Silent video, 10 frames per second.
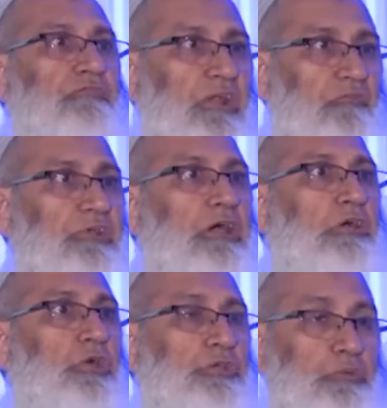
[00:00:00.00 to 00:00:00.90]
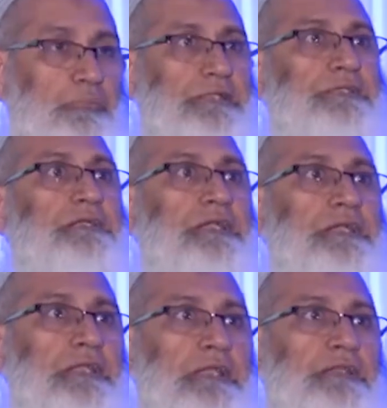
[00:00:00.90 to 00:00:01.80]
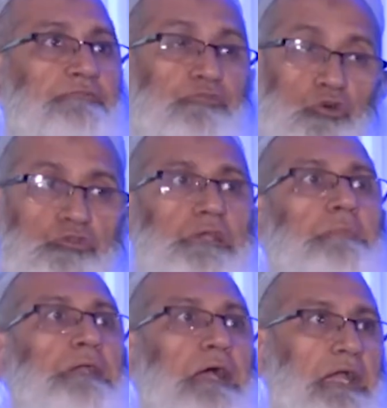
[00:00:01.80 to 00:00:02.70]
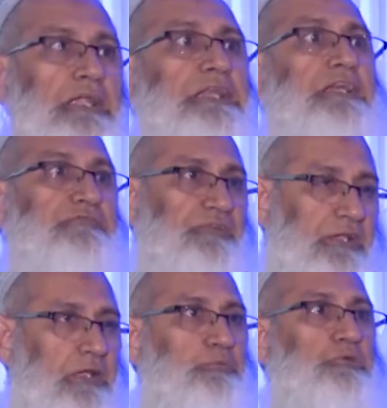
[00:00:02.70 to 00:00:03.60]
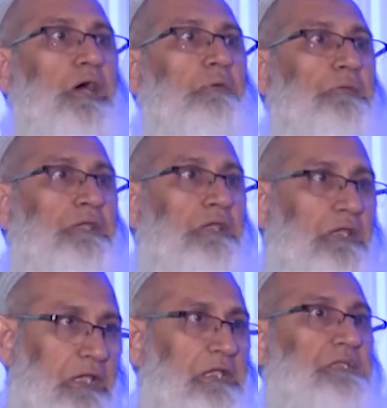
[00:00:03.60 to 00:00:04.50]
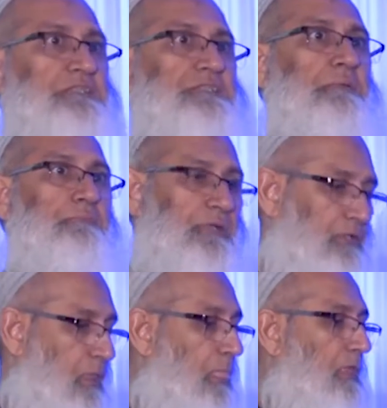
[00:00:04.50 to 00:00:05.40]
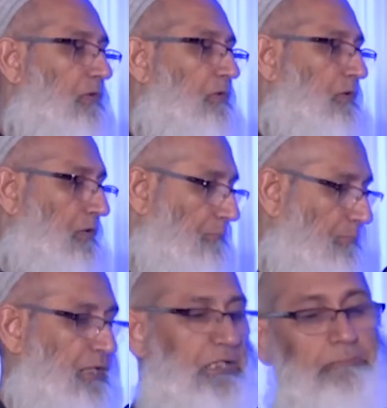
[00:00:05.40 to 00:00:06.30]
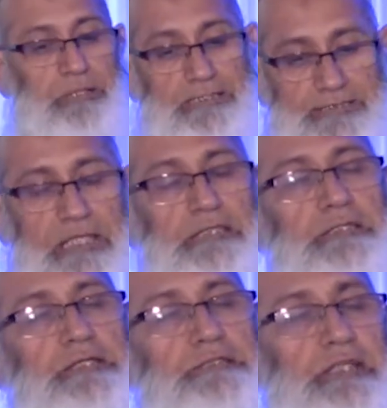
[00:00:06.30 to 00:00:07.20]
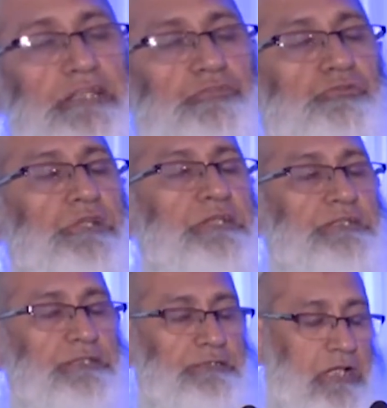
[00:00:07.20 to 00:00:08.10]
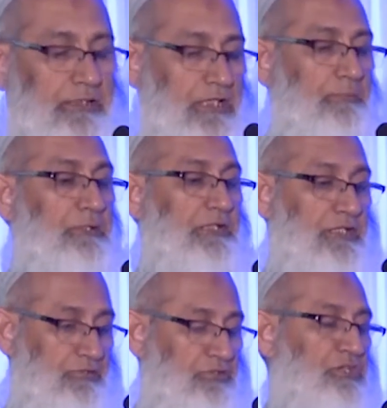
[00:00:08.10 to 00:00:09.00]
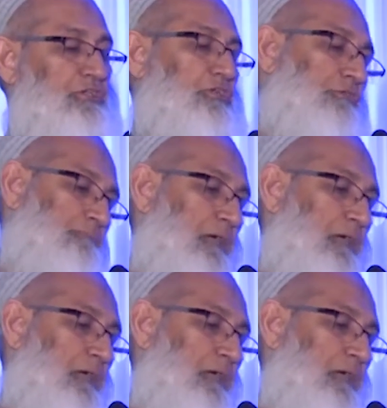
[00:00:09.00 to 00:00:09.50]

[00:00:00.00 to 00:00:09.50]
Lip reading: when we are going to present in forthcoming IDF in Abu Dhabi in December. Many big centers and associations like Diabetic Association of